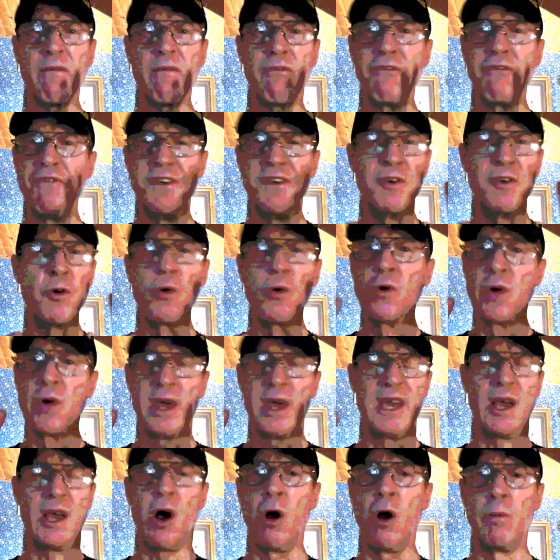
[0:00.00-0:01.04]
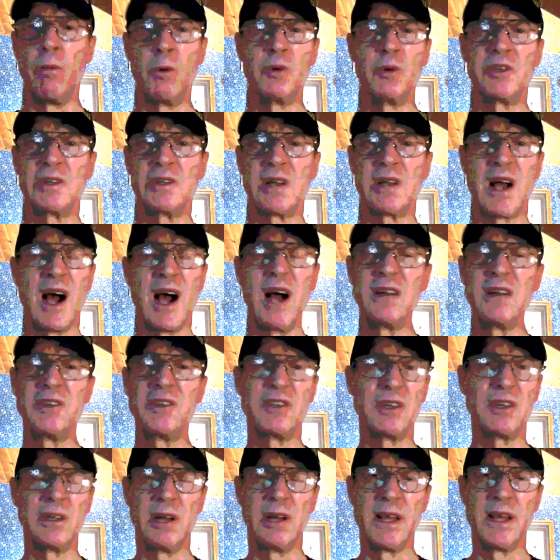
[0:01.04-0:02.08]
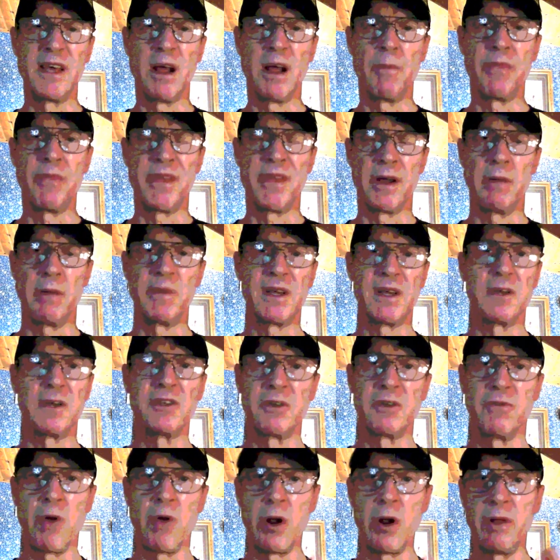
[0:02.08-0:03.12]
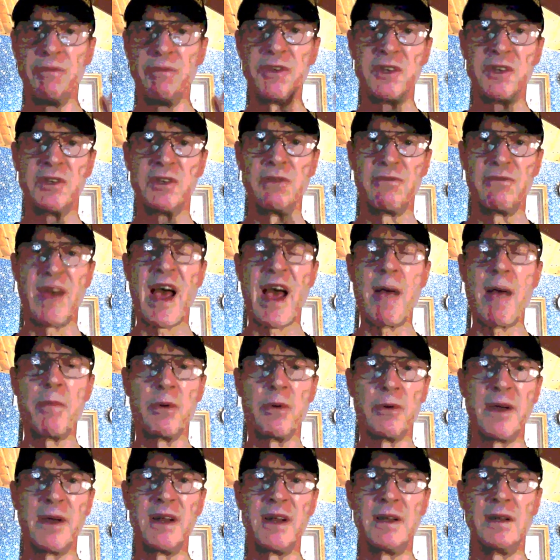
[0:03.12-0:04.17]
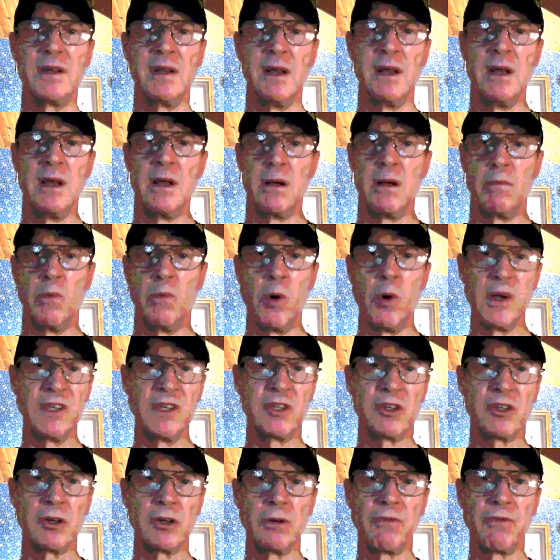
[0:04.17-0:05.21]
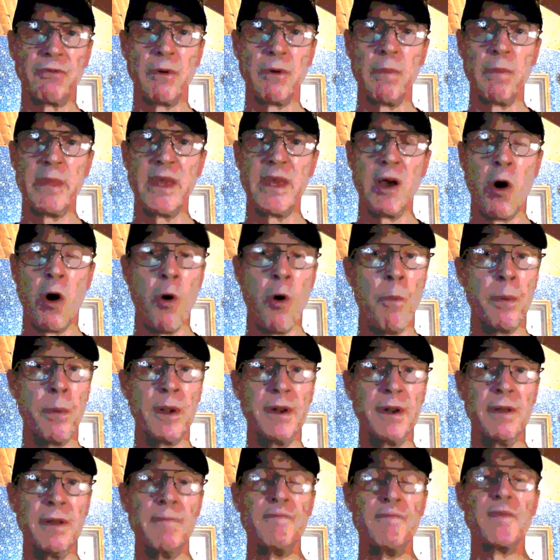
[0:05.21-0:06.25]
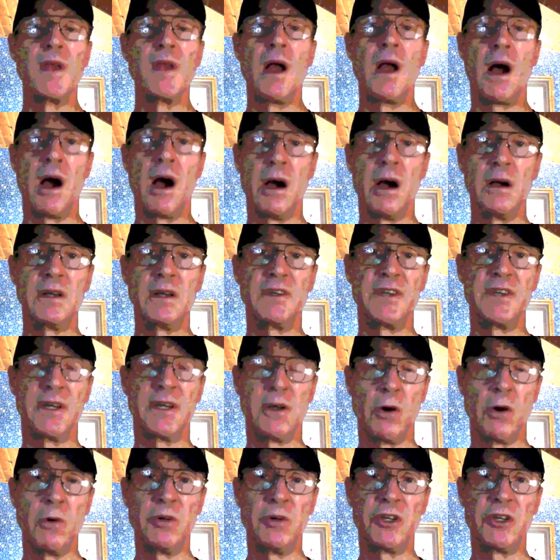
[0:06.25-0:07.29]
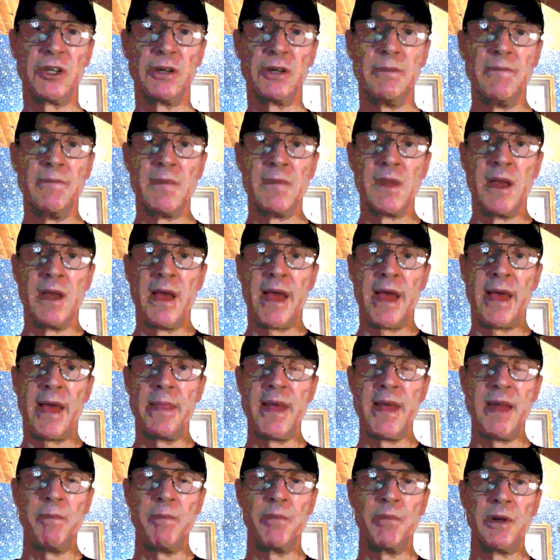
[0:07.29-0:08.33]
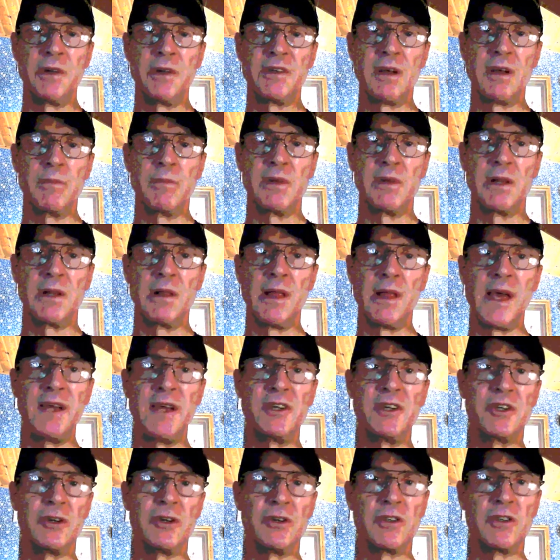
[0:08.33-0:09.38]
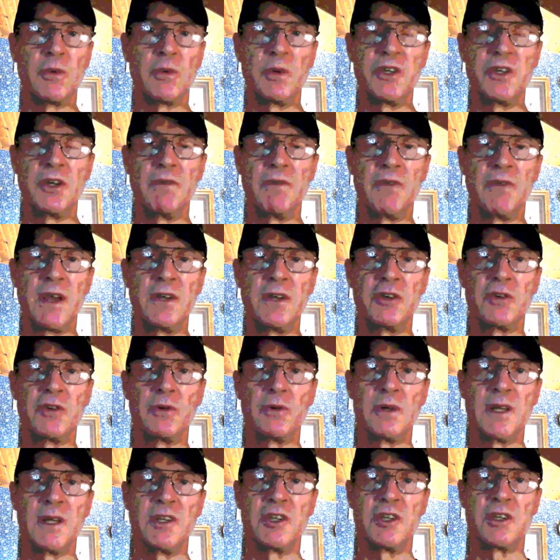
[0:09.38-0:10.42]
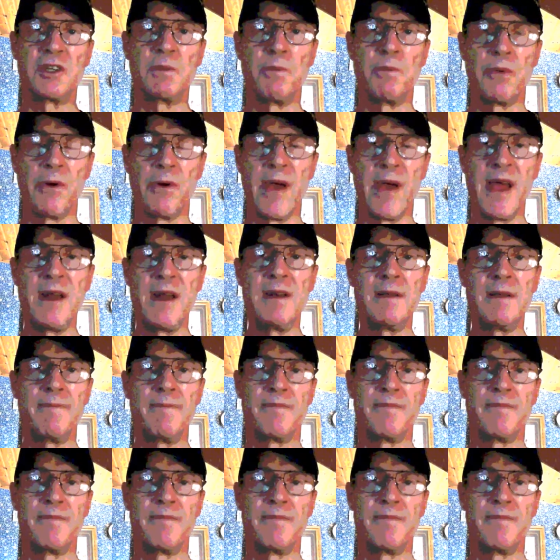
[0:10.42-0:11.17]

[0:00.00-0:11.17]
fury, almost constantly up there, because of all of this evaporated moisture from the open Arctic Ocean. And that built up glaciers, which eventually spread